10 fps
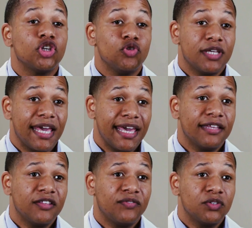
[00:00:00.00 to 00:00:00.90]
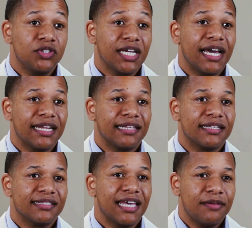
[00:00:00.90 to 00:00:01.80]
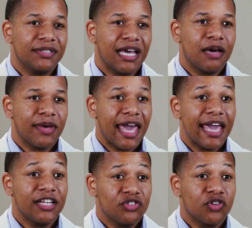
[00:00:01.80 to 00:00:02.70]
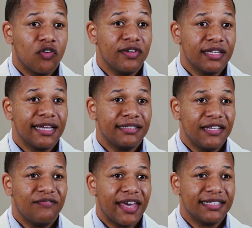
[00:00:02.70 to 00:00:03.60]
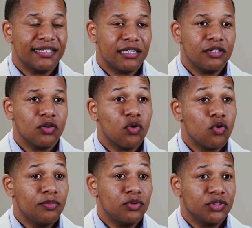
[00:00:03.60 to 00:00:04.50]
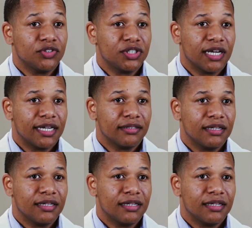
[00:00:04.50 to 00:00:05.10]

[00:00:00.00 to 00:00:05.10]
You can get the flu shot at the same time as your COVID nineteen vaccine or booster shot.